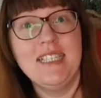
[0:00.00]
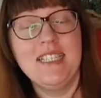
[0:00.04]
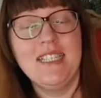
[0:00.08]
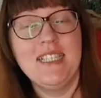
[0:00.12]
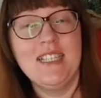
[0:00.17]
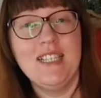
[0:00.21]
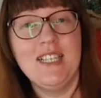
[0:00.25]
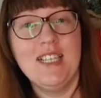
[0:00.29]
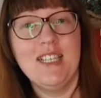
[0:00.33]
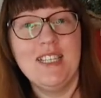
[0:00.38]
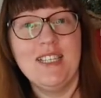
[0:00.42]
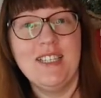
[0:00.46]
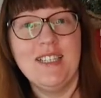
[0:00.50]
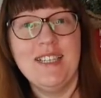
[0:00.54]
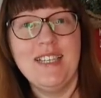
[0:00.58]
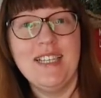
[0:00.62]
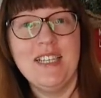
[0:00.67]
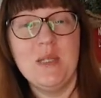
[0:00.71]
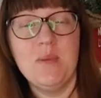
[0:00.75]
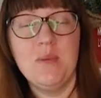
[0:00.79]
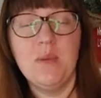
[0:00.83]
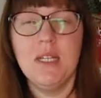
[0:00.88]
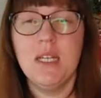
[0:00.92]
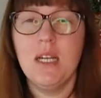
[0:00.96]
So
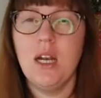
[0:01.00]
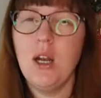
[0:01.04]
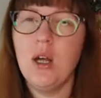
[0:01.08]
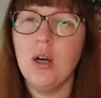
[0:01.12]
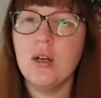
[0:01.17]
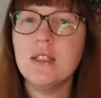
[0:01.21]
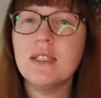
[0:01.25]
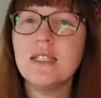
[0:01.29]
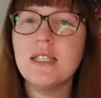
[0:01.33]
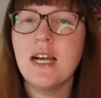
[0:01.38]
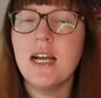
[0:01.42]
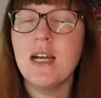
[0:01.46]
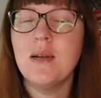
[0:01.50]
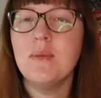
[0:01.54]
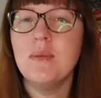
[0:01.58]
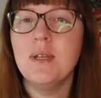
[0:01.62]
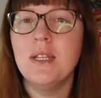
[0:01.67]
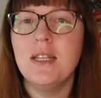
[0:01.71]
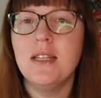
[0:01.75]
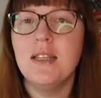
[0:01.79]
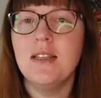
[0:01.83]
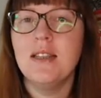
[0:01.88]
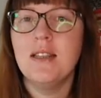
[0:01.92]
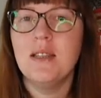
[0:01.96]
it's been a long time
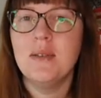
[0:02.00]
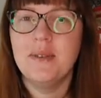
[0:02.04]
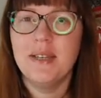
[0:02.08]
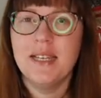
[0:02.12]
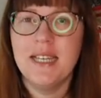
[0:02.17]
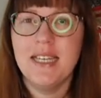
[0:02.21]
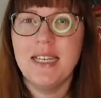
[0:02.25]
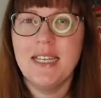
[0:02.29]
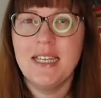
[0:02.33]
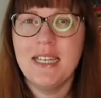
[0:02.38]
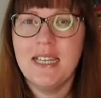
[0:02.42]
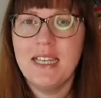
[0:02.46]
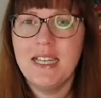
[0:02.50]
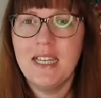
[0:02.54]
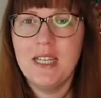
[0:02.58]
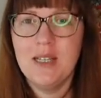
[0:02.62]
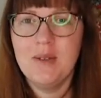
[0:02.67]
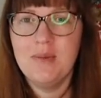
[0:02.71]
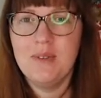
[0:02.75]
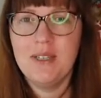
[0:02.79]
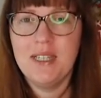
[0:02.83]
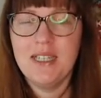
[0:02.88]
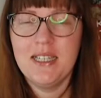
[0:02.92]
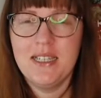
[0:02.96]
in the making
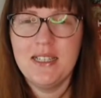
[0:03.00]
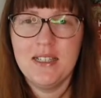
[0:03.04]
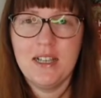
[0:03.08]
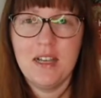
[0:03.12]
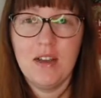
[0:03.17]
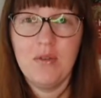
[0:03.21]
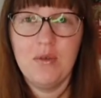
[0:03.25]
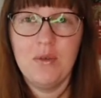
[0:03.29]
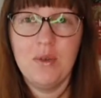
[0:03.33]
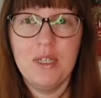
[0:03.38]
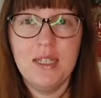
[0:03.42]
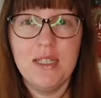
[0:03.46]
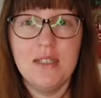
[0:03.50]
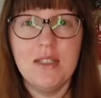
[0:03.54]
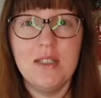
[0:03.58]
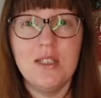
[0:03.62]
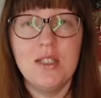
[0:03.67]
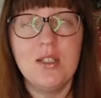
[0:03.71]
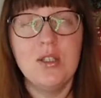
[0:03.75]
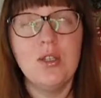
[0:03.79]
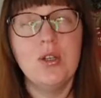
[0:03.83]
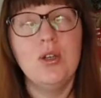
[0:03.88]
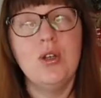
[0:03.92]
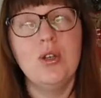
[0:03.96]
because I've waited
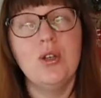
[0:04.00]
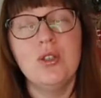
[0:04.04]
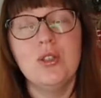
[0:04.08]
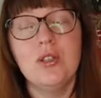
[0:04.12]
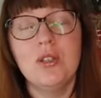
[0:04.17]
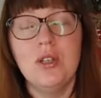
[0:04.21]
so